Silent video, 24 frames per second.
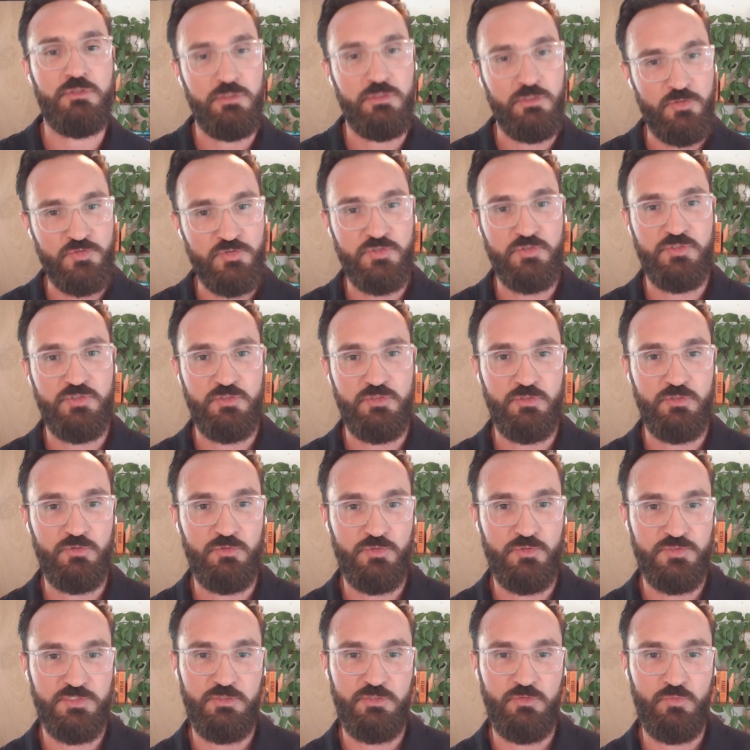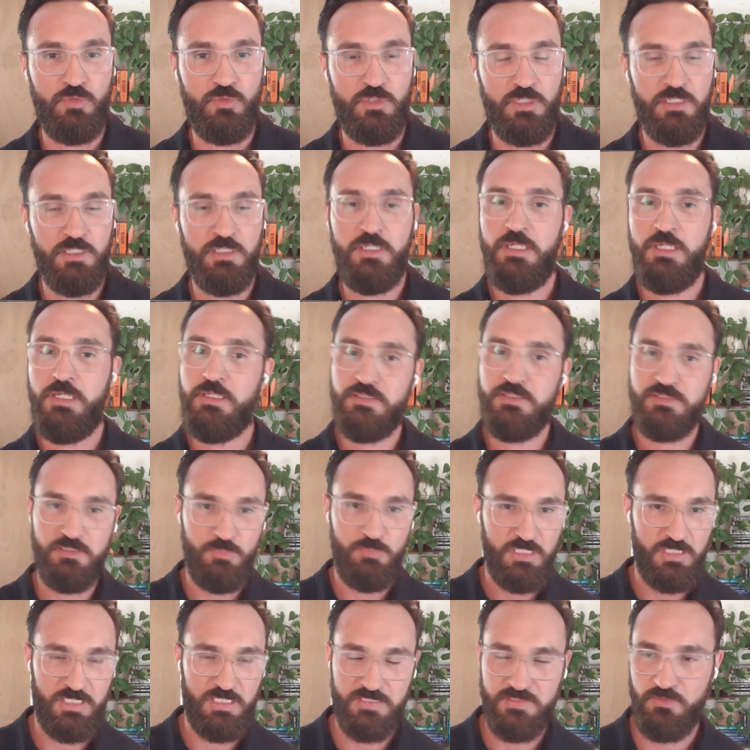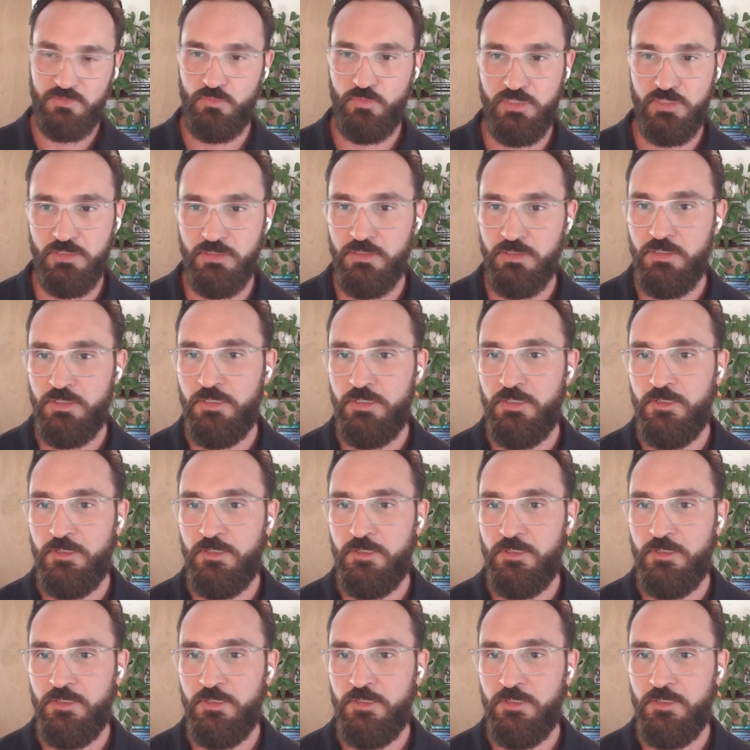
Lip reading: closer to the goals that you want, to me, that's a win.